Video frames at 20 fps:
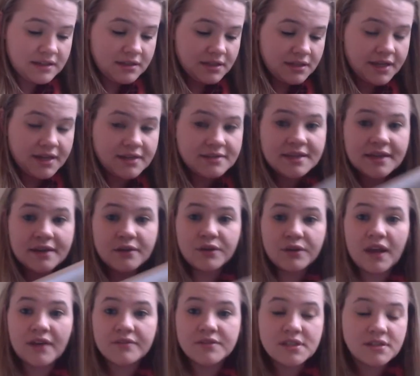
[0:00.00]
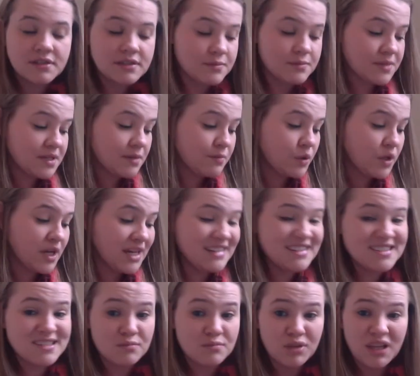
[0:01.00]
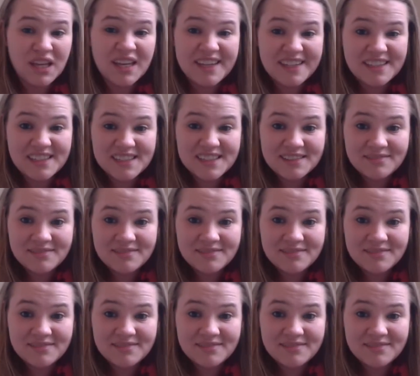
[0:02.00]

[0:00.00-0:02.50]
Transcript: like I said, I only have until September, and it's a blanket.